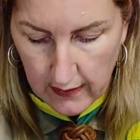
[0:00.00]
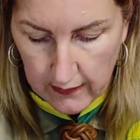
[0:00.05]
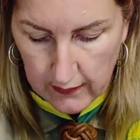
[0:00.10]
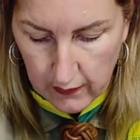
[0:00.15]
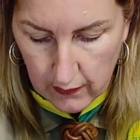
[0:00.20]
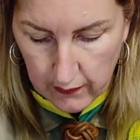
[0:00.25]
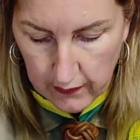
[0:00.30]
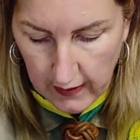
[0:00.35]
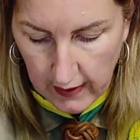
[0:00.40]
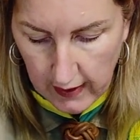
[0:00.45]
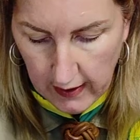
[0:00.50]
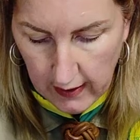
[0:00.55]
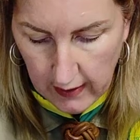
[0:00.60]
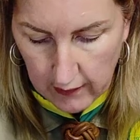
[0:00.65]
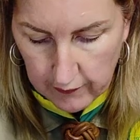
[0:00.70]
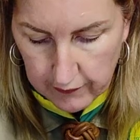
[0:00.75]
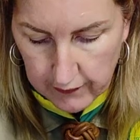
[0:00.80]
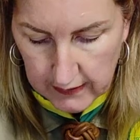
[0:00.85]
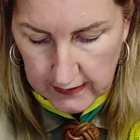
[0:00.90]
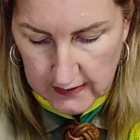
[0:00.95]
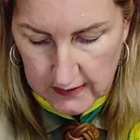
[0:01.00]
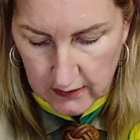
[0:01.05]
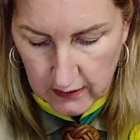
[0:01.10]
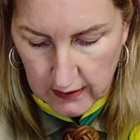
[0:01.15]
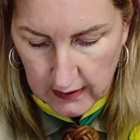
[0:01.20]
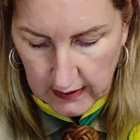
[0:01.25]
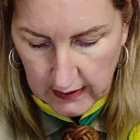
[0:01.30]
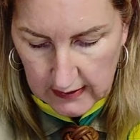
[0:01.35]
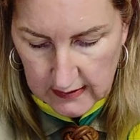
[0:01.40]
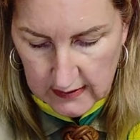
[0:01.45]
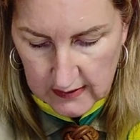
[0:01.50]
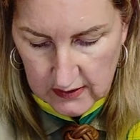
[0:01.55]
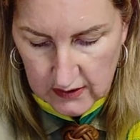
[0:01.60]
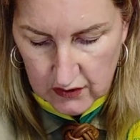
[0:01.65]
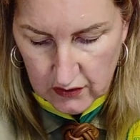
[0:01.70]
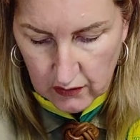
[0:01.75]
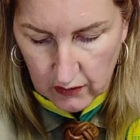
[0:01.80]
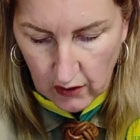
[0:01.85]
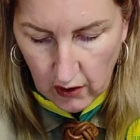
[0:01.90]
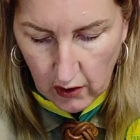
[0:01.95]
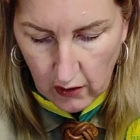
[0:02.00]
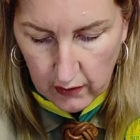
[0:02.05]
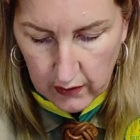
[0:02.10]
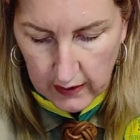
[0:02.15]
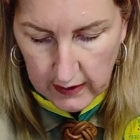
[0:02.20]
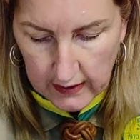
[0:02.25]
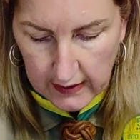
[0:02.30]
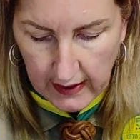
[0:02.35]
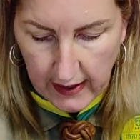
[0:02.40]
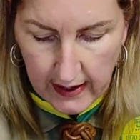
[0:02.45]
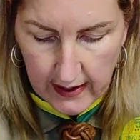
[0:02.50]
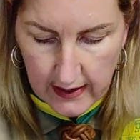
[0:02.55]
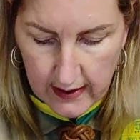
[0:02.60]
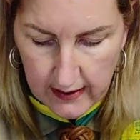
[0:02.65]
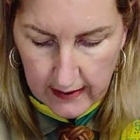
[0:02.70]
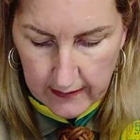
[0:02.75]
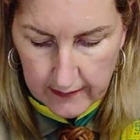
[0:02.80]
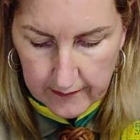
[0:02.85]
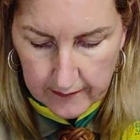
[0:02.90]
the other half is going to get stuck on again